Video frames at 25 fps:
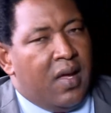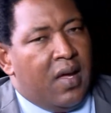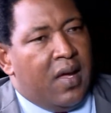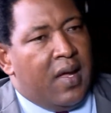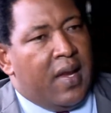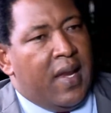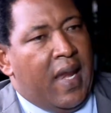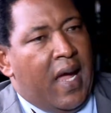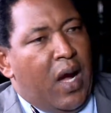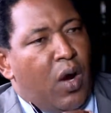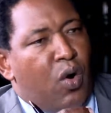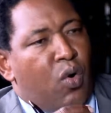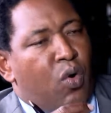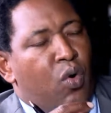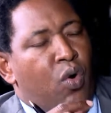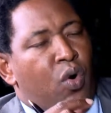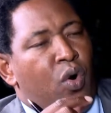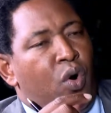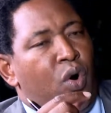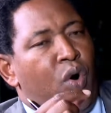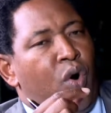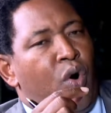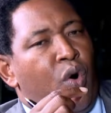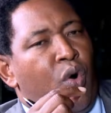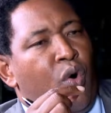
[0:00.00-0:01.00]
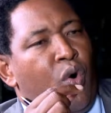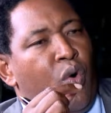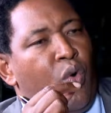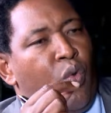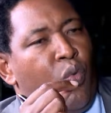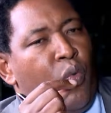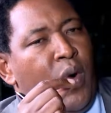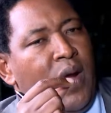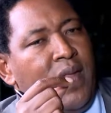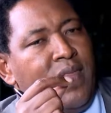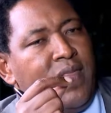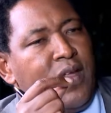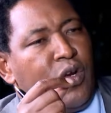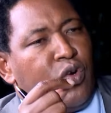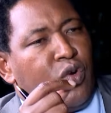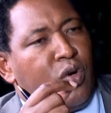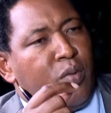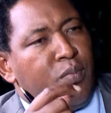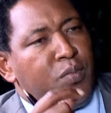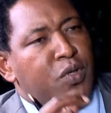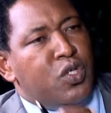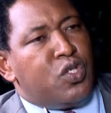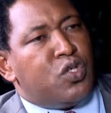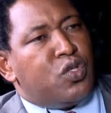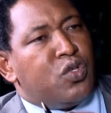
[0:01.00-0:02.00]
Now, when the
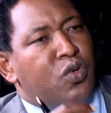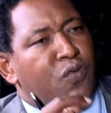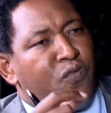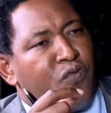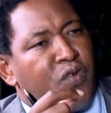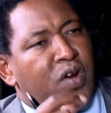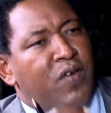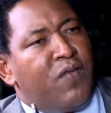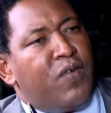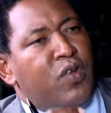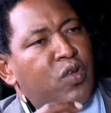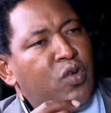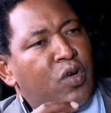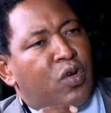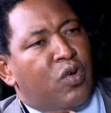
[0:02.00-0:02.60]
Commission of Revenue